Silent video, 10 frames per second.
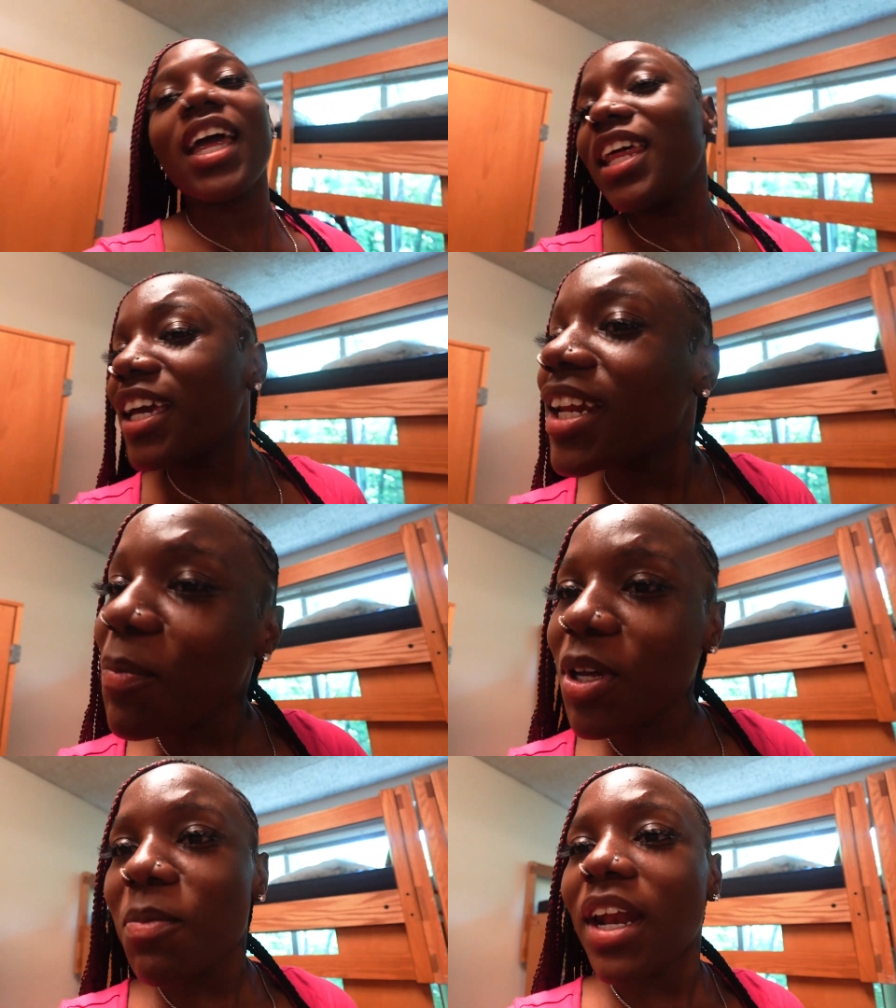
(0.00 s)
and then get up
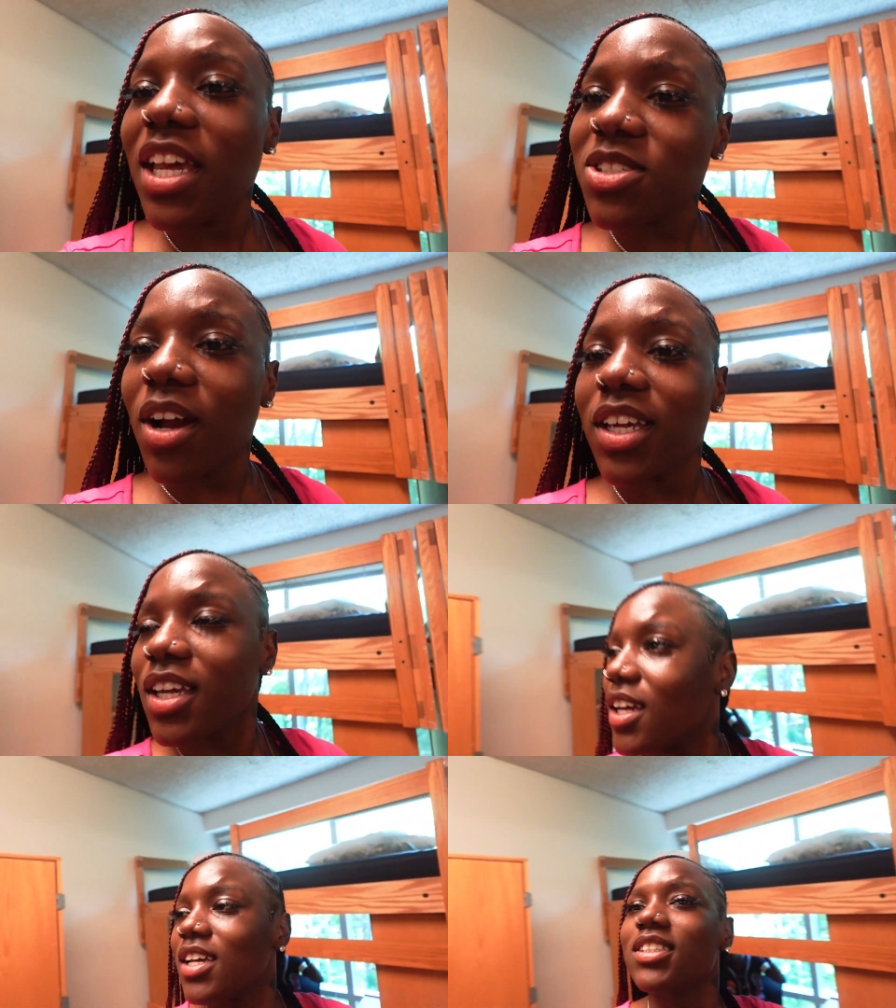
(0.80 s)
and get my day started.
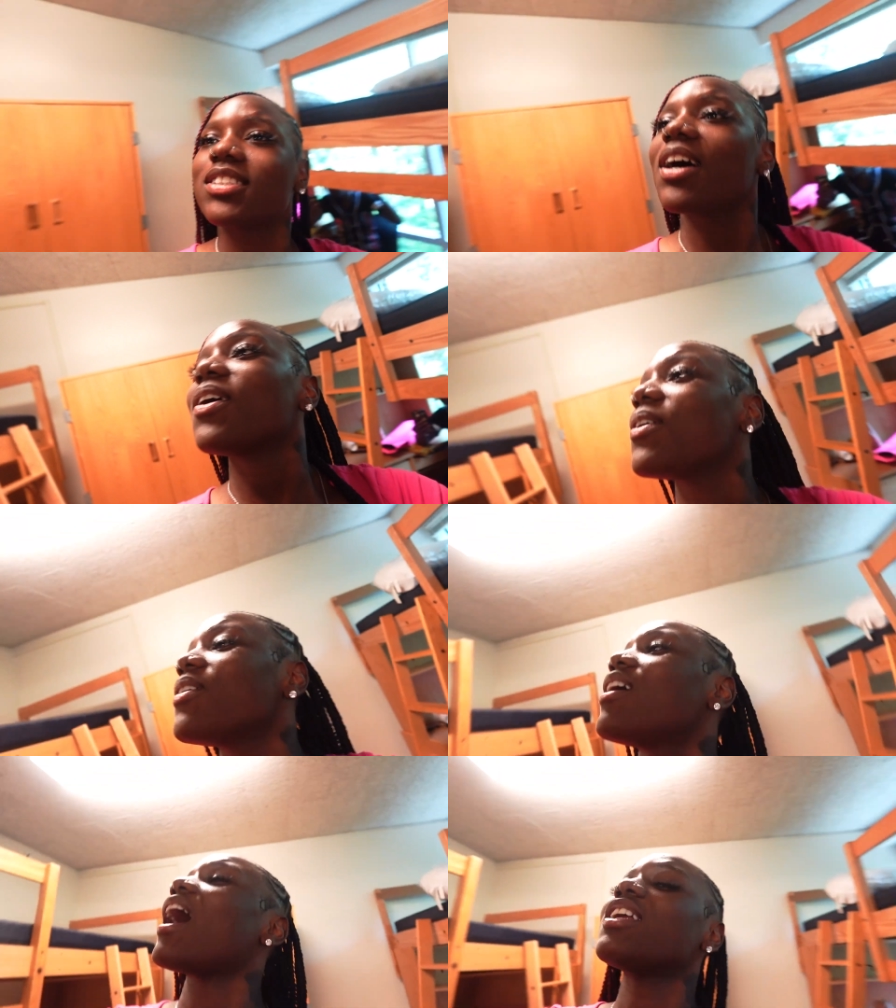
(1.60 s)
So
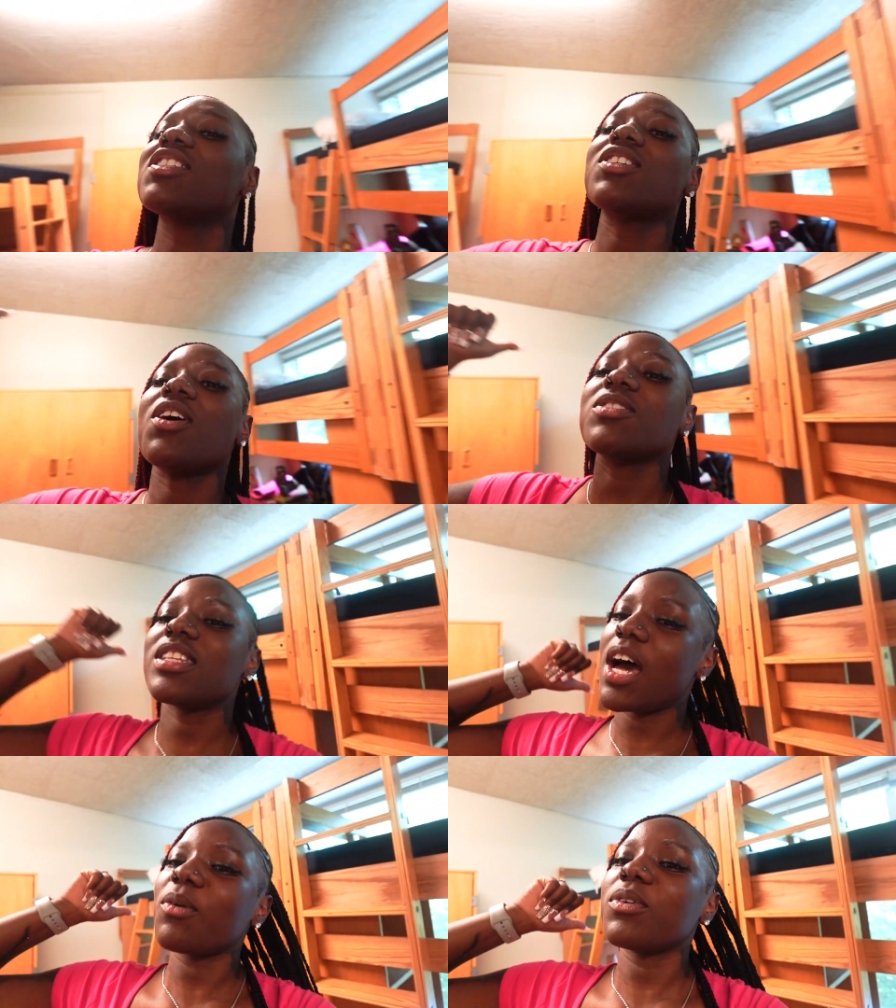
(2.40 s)
I just chose
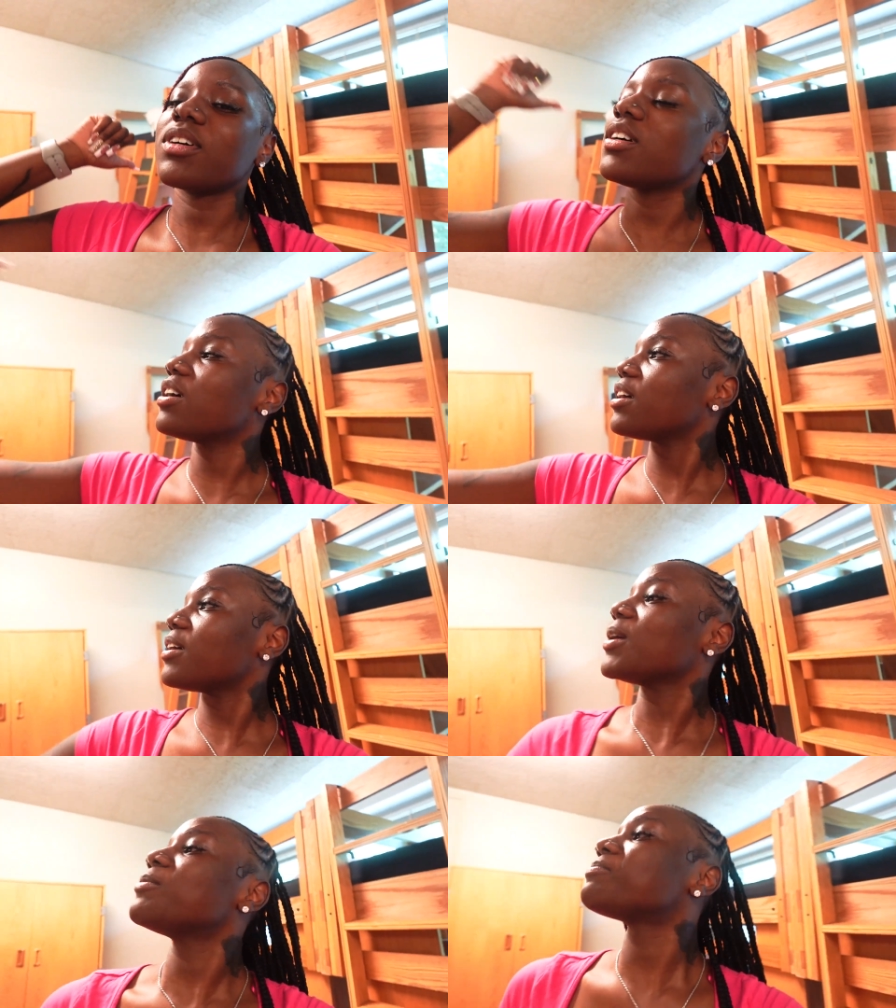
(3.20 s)
that one.
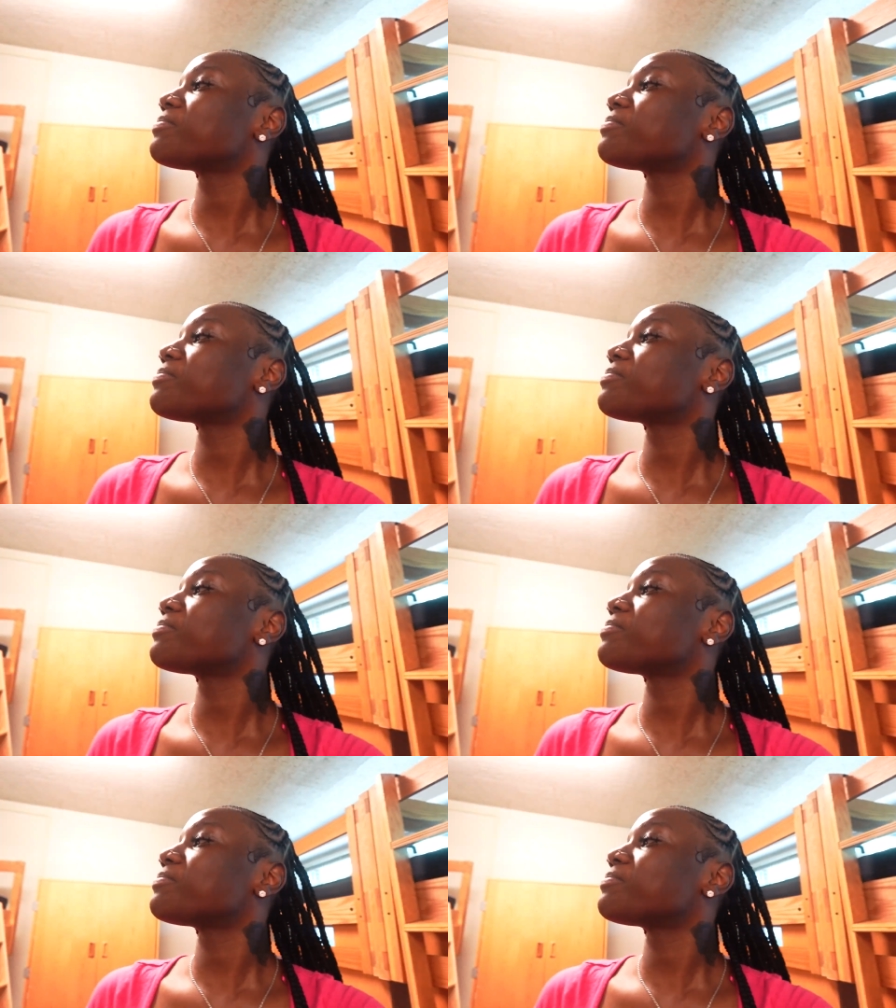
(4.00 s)
Uh,